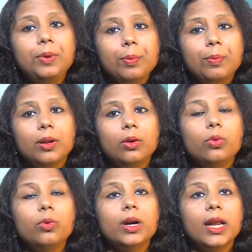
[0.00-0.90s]
people
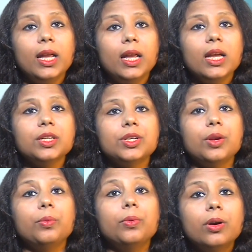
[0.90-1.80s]
who are engaged
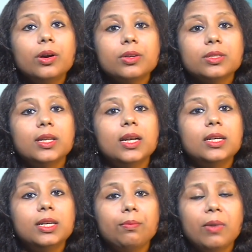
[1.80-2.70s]
in works
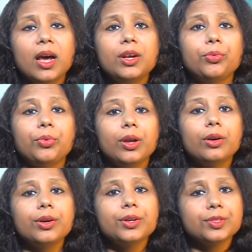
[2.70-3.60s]
that demand
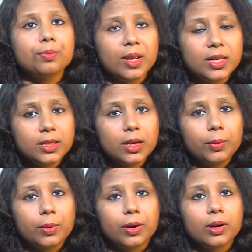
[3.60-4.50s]
rigorous mental
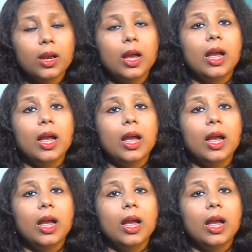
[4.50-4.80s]
work